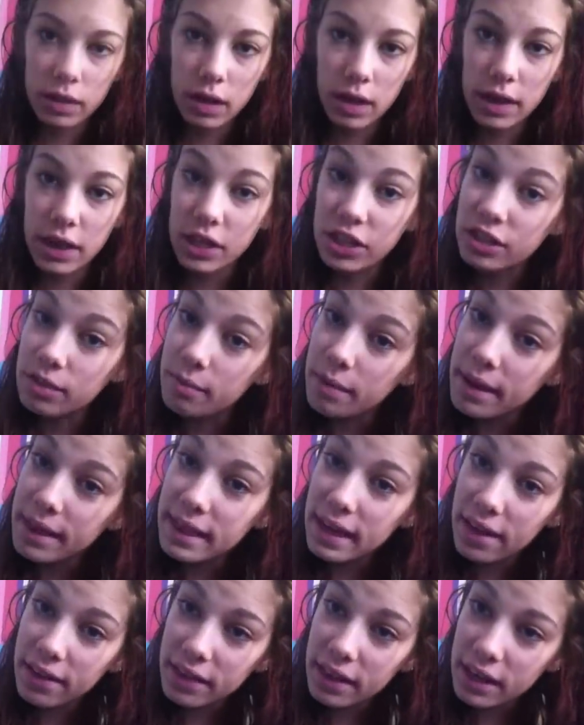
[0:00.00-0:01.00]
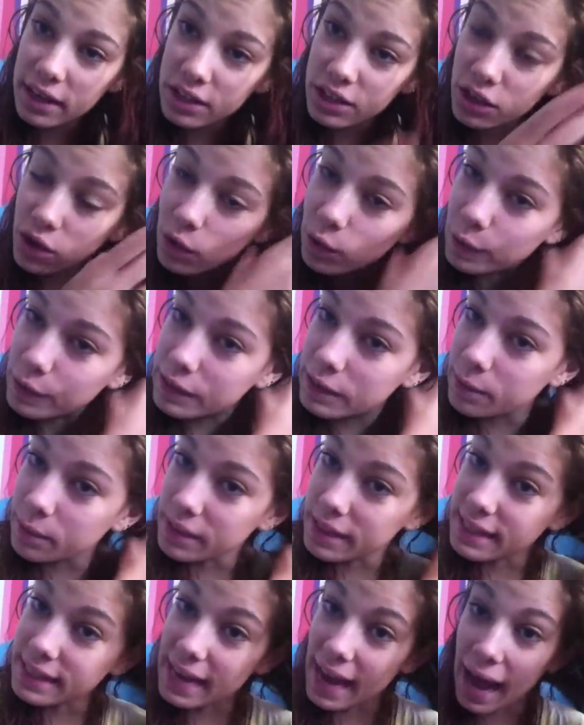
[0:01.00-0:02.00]
There's a myth out there to hold
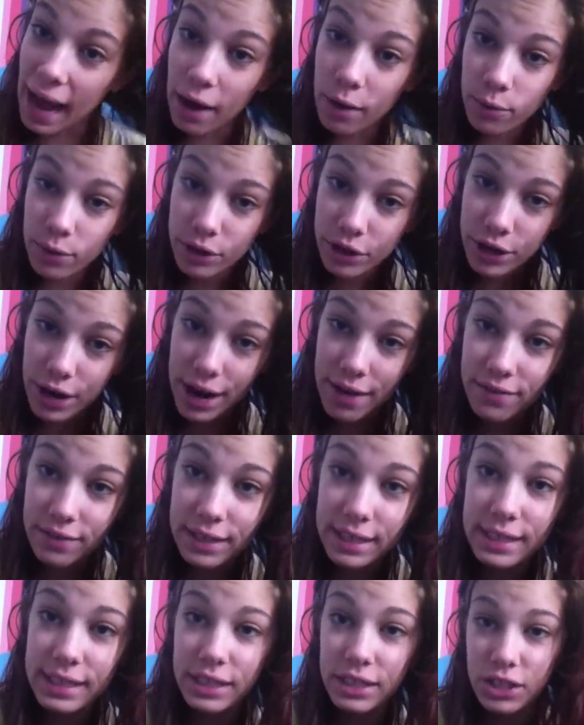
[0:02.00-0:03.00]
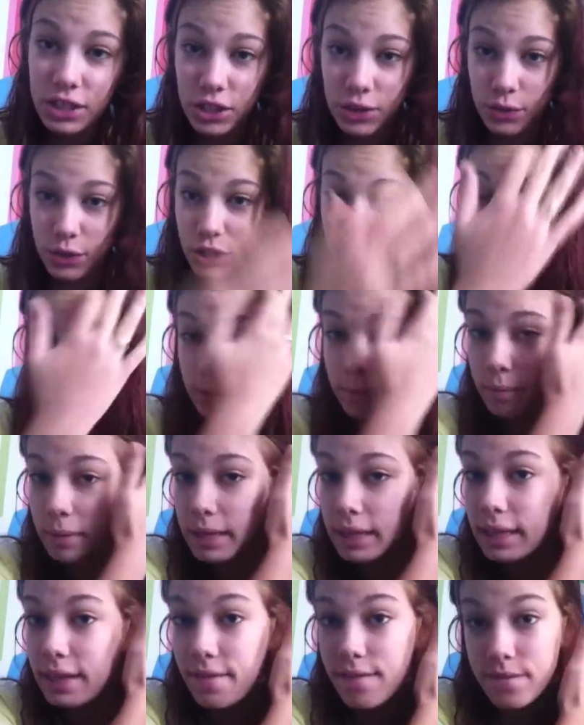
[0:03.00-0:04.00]
someone down when they're having a seizure, which is
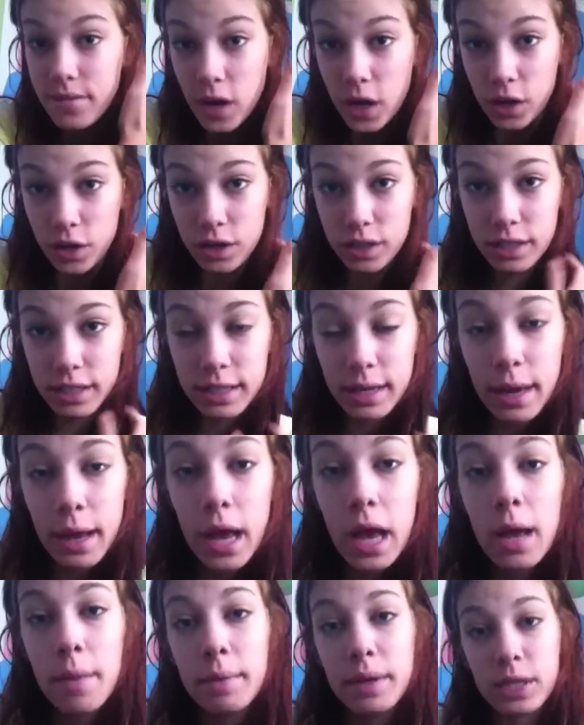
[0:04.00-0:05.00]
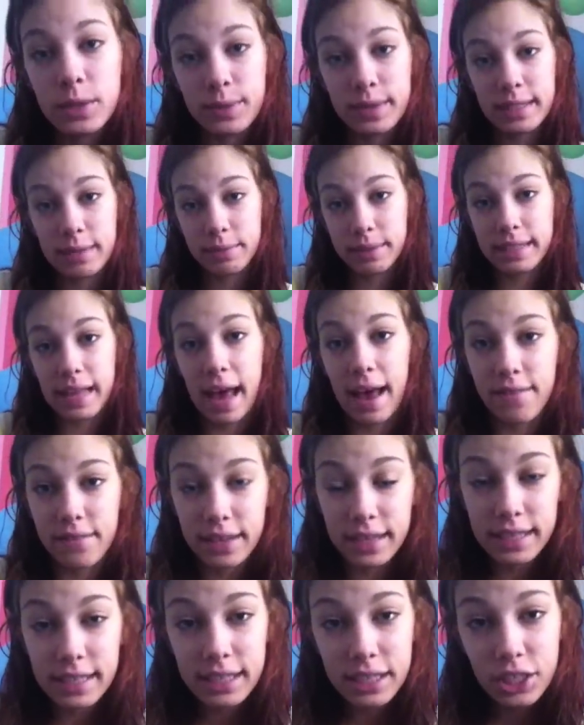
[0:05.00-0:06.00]
completely false, because when someone's
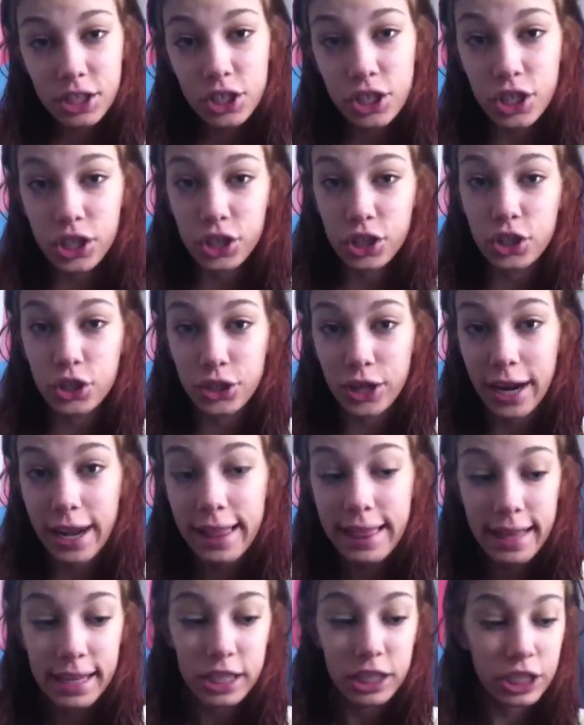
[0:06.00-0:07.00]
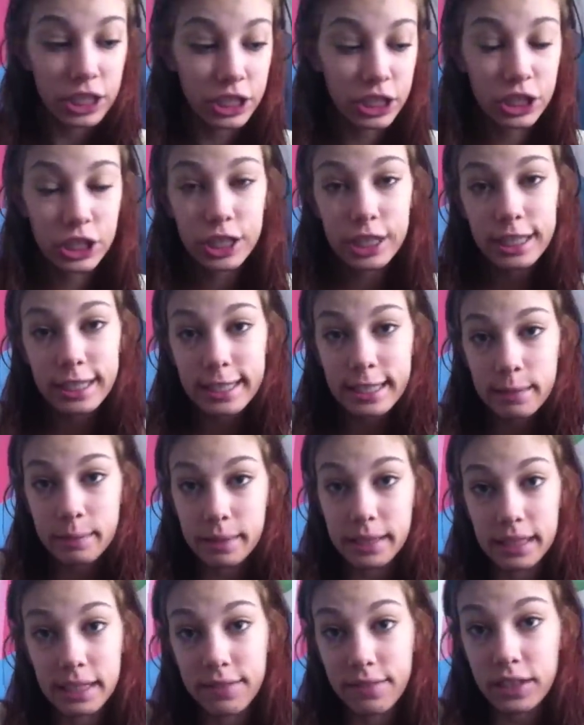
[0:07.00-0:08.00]
having a seizure, their strength actually increases
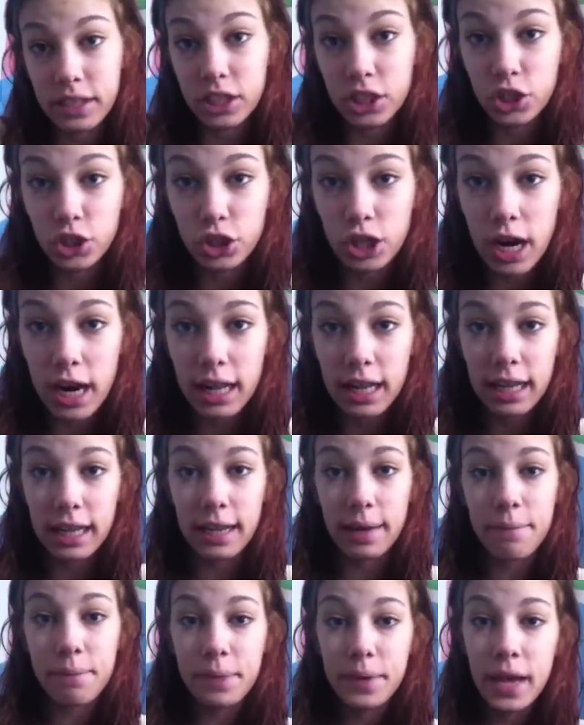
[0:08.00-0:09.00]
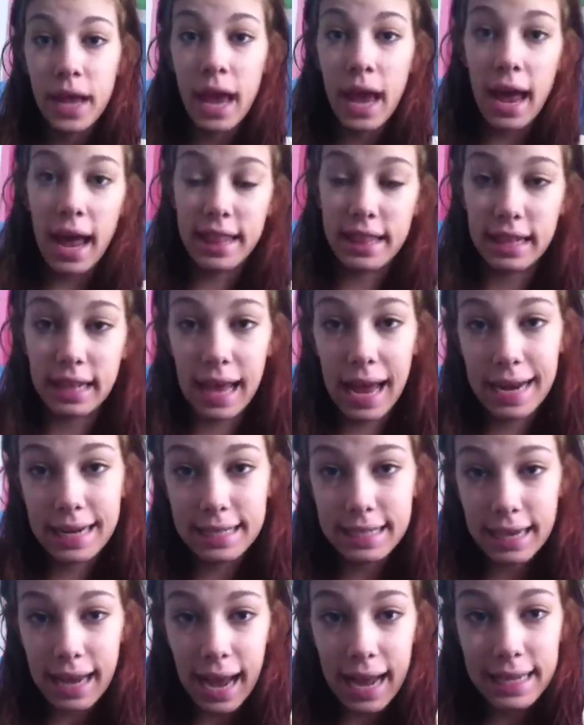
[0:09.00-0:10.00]
because of the adrenaline and the
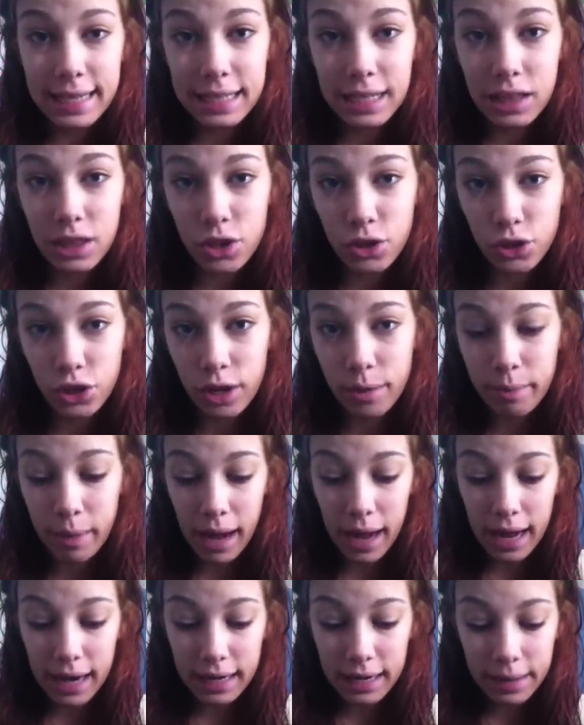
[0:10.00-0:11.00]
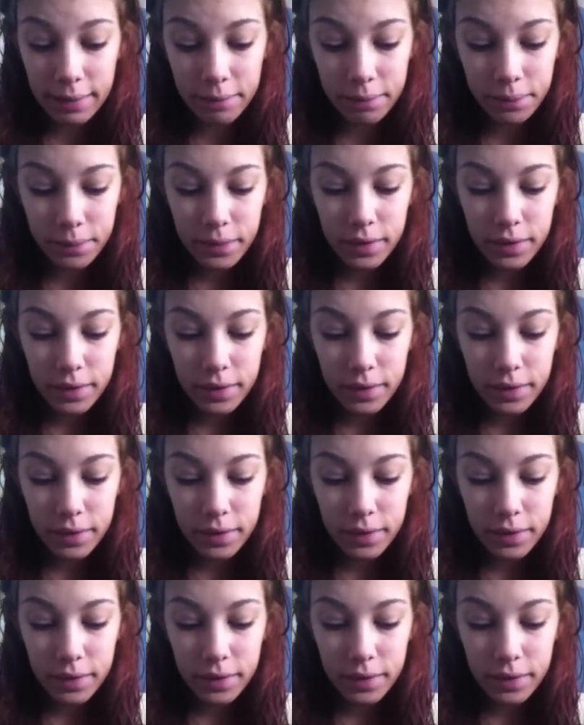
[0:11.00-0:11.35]
lactic acid through their body.